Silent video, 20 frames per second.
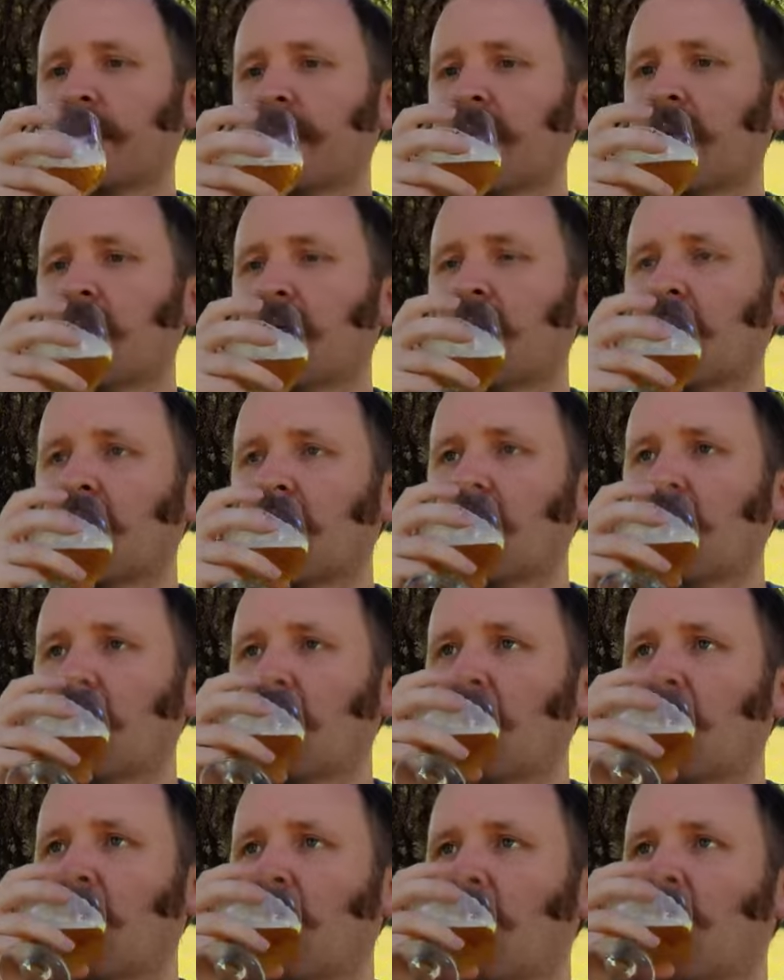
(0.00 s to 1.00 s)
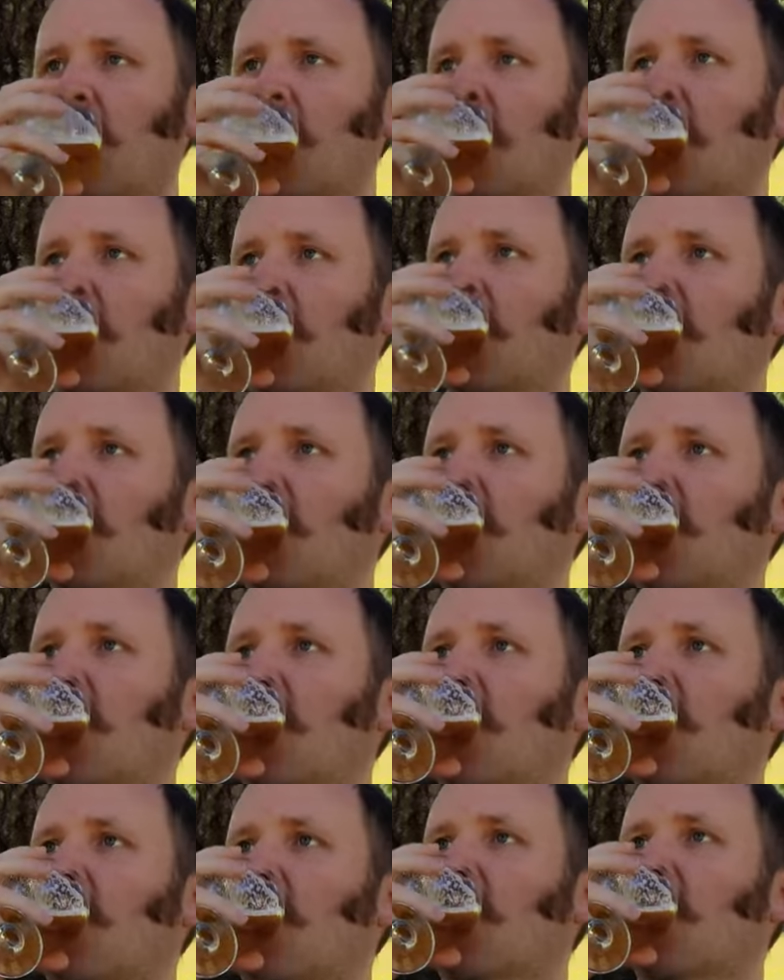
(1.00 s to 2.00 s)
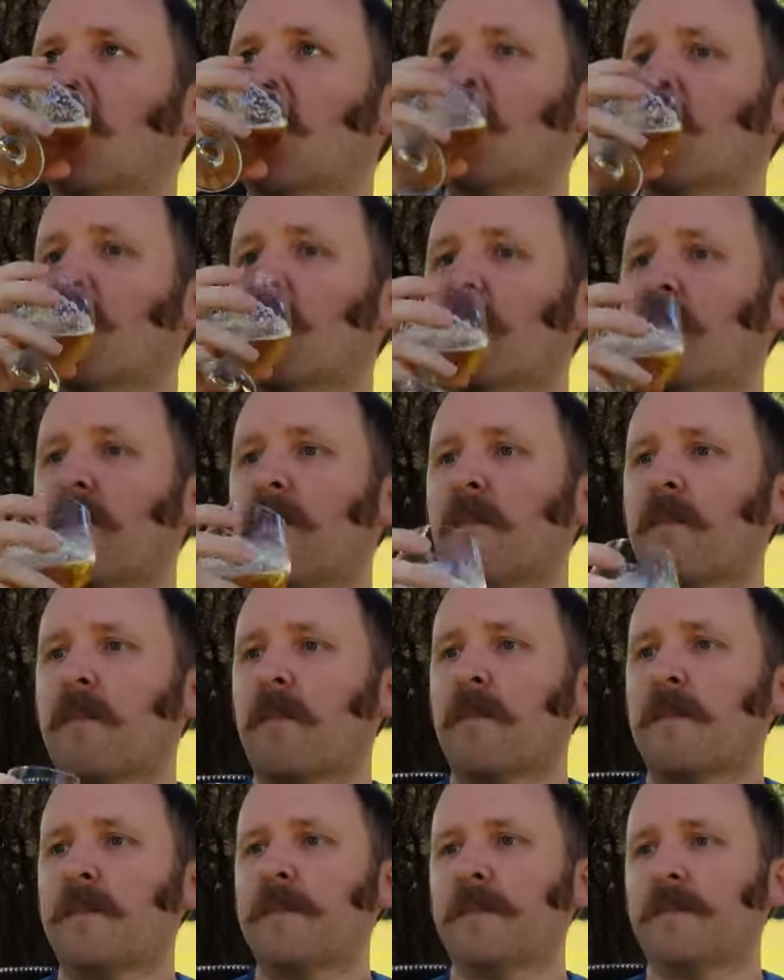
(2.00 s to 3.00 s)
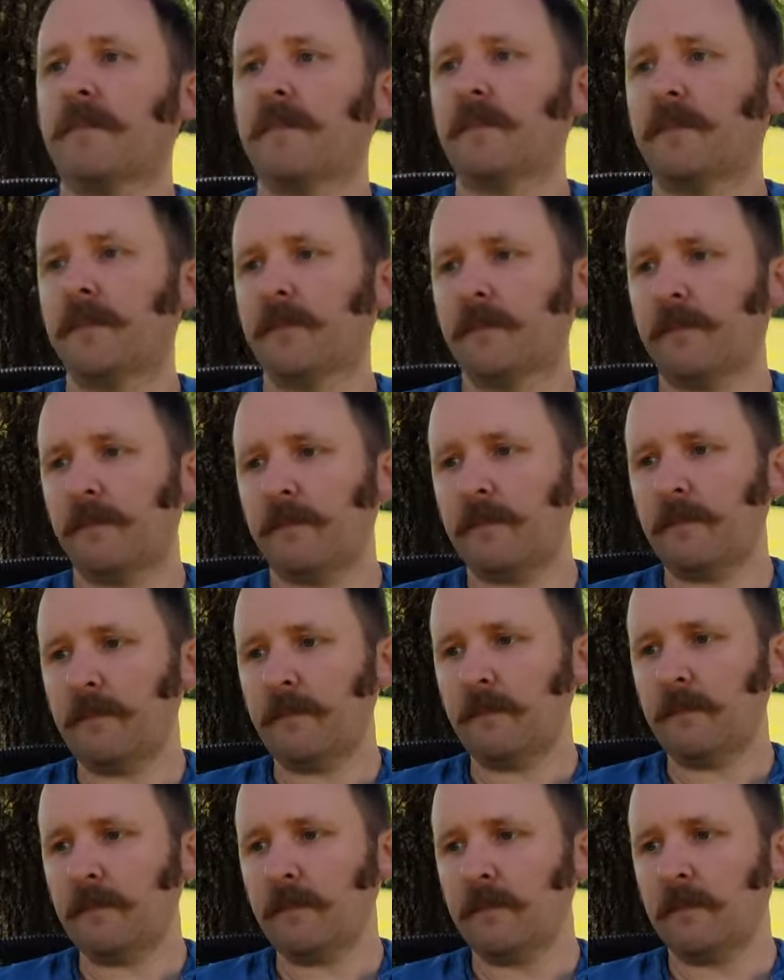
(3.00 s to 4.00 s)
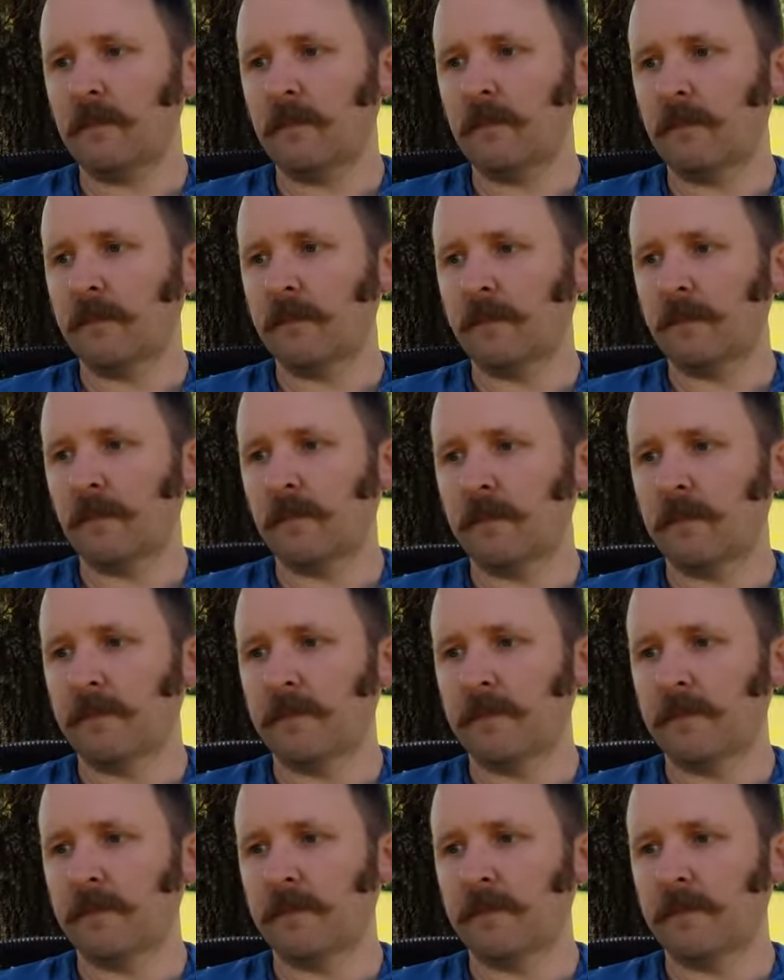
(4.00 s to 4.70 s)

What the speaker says: Nobody speaks.